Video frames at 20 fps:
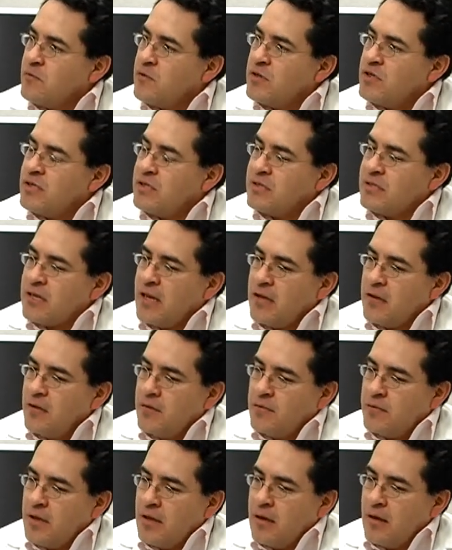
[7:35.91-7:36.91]
which is kind
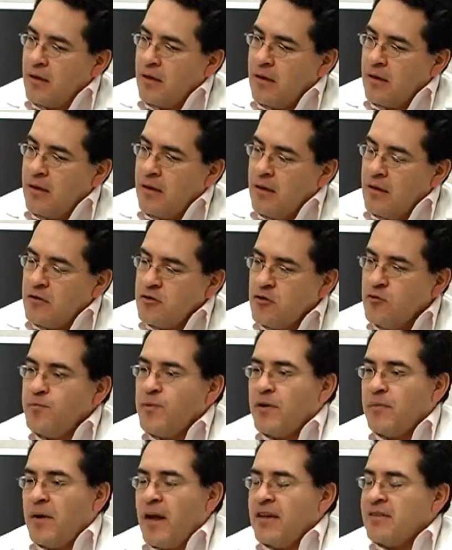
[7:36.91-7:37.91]
of the
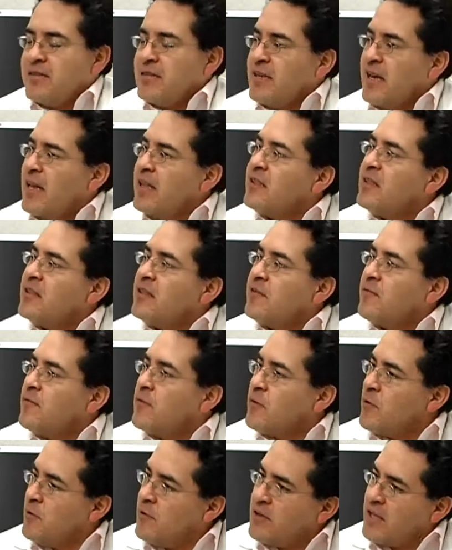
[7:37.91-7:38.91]
supervising entity
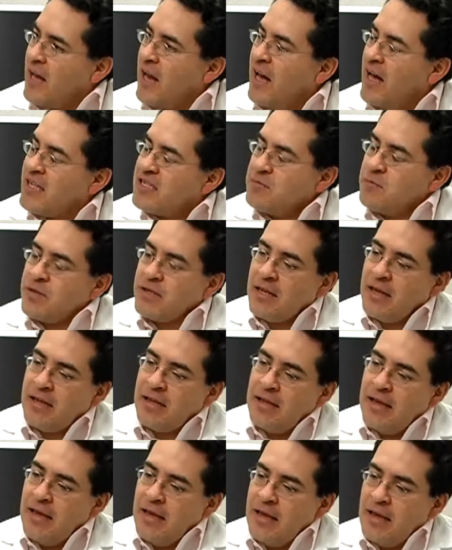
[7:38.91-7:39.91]
for all the hospital,